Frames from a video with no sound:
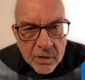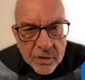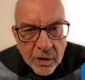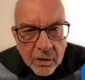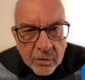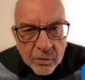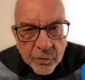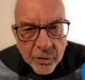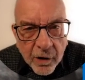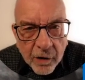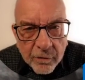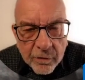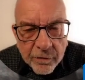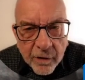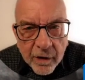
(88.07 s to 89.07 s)
So for
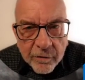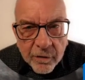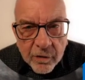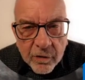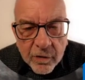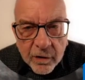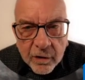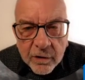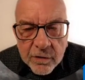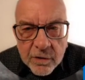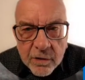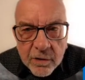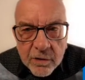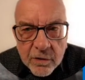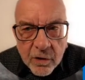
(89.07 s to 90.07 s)
over 500
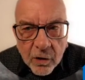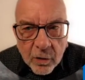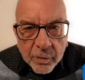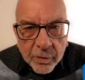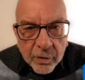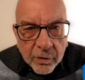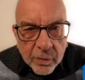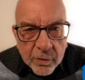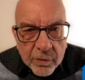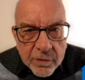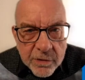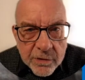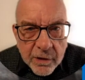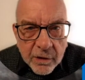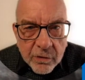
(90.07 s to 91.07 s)
years, this toll booth
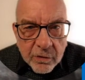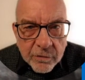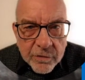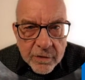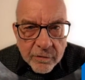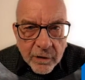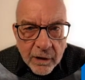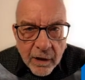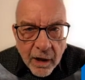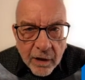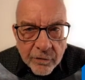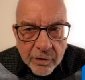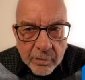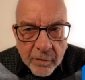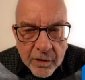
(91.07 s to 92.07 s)
was the centre of civic
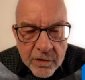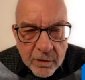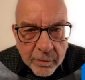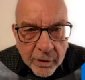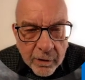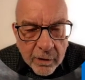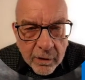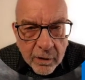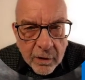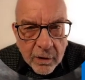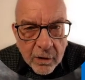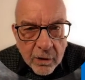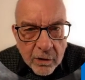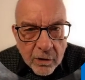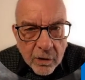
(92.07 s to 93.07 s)
life in Musselburgh,
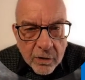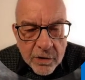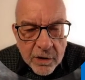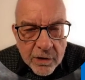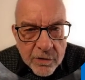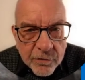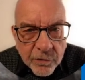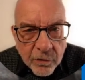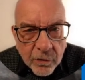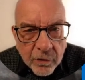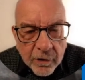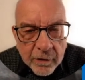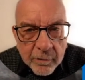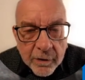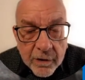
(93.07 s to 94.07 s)
not just
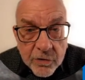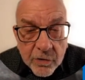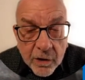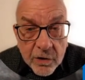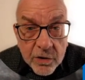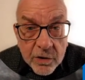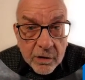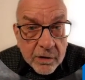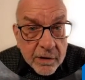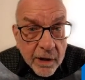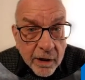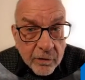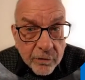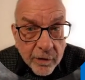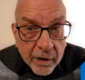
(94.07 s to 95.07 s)
for administration and
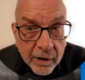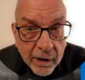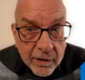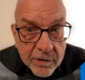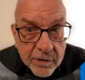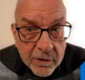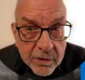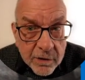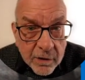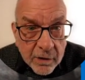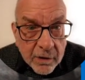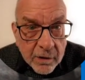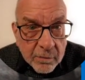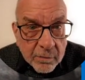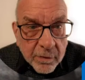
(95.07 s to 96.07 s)
town finances,
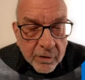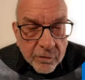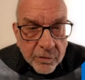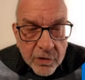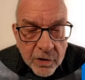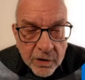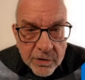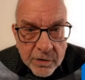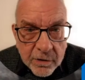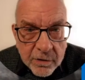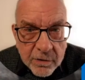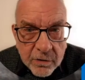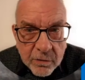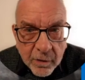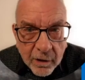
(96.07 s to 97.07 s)
but for
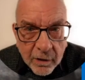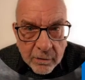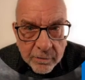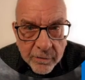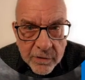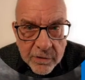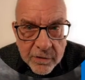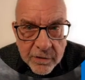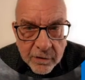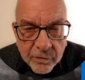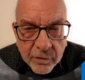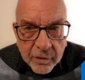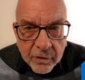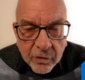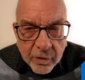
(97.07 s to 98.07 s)
justice as well.
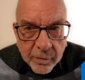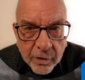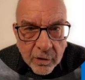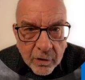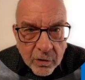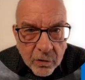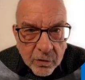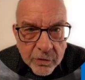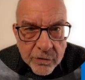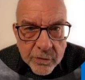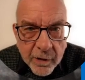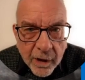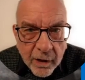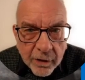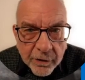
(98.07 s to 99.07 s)
Civil and criminal
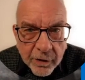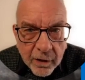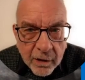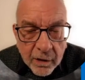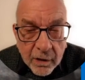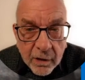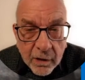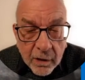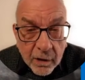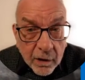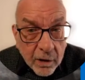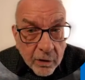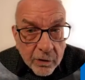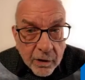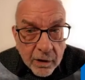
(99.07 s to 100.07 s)
courts were held here,
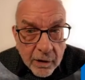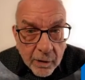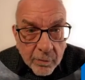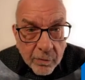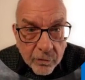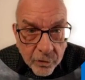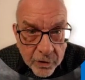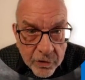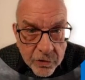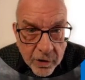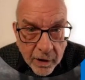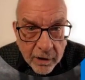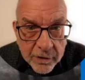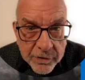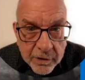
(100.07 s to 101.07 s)
including a number of witch
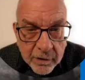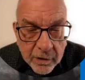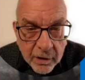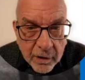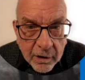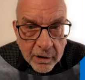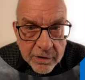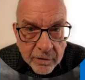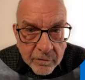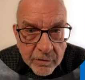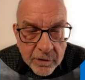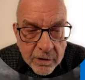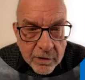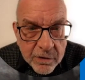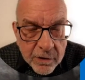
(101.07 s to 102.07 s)
trials in the early
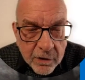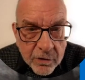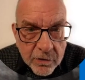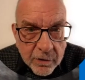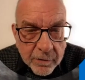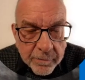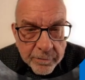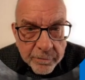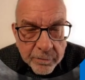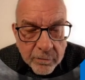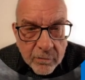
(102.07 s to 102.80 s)
17th century.